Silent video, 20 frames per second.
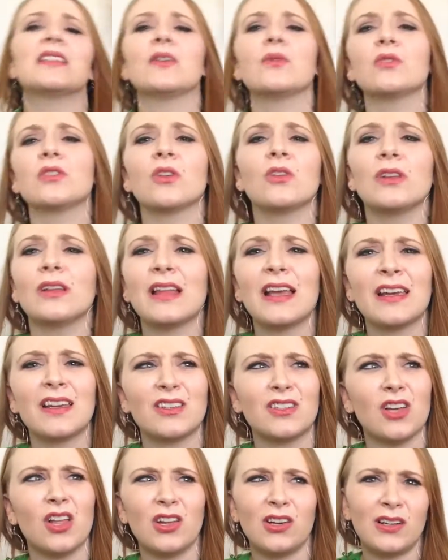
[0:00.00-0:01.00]
It was only like
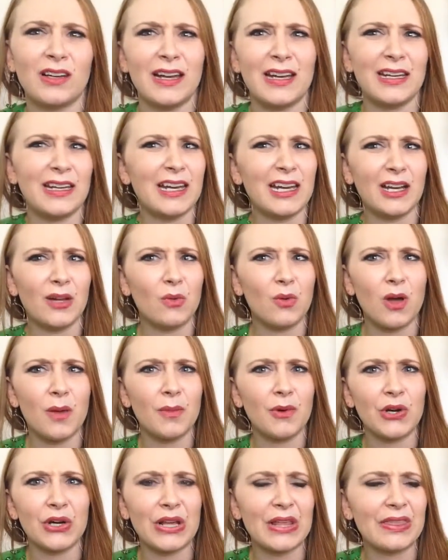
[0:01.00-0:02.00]
$1.98 at
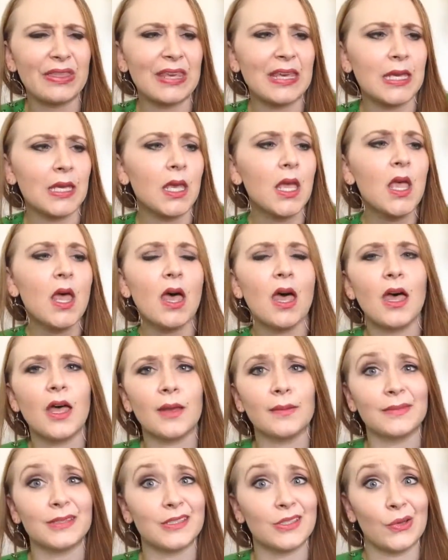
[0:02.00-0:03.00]
Walmart, I think.
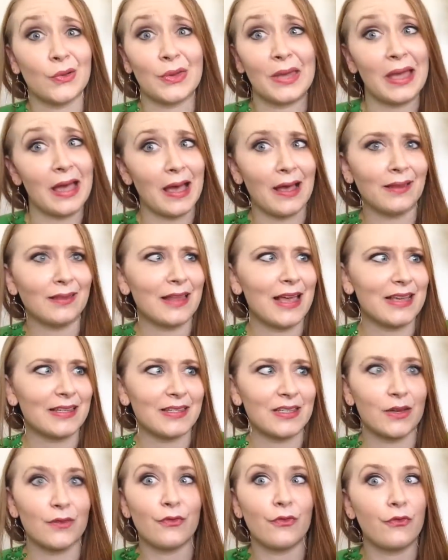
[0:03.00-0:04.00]
So yeah,
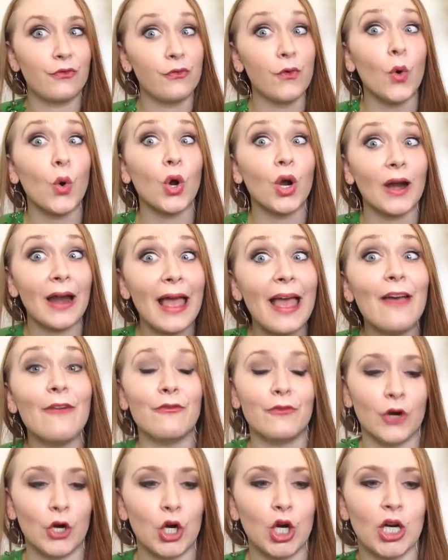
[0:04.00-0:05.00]
lasted
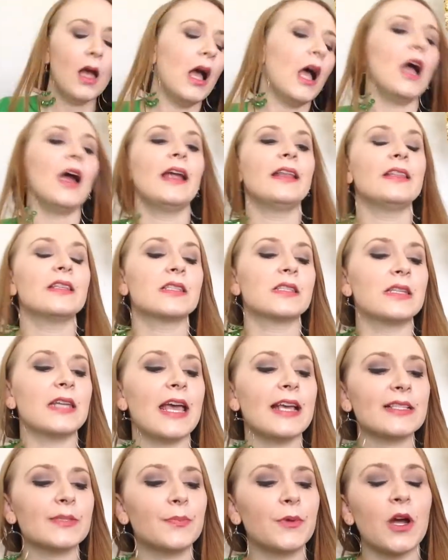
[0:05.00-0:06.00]
forever. All right, this
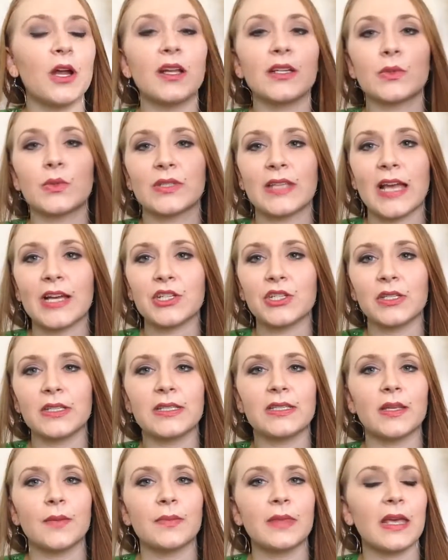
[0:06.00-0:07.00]
next product was actually
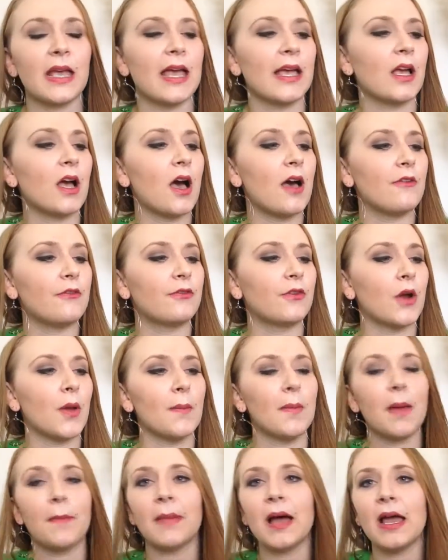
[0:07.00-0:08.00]
something I got
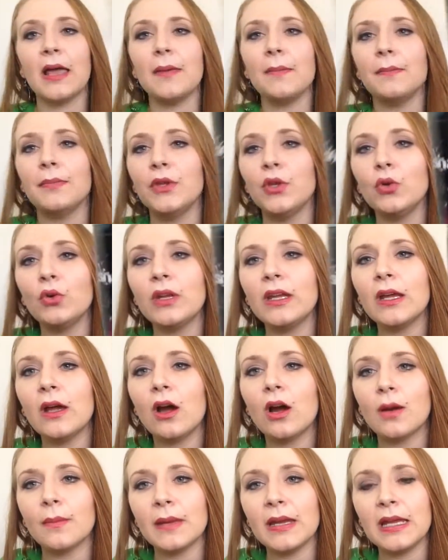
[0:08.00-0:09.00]
from my Beauty
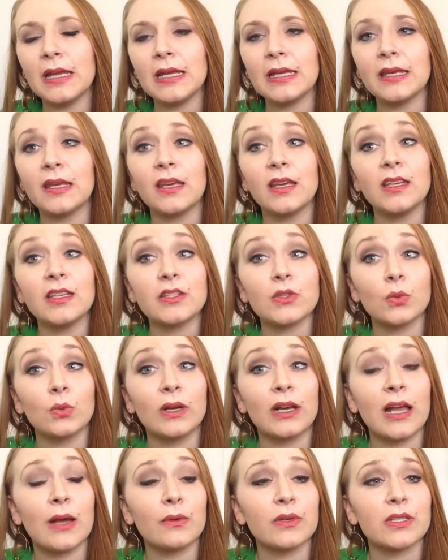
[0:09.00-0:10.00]
Army kit
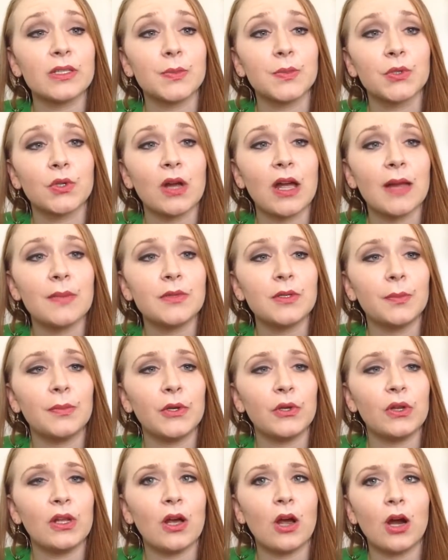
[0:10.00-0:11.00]
when I was subscribed to
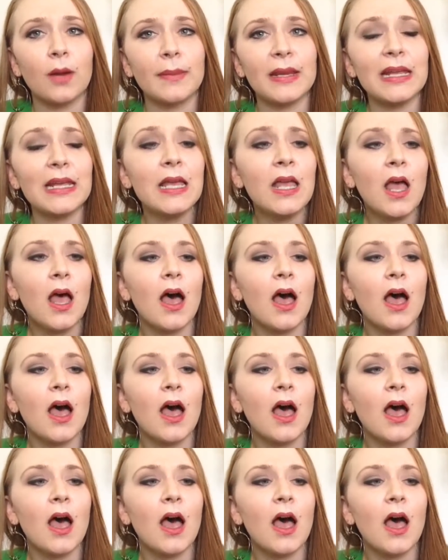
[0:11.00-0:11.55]
Beauty Army.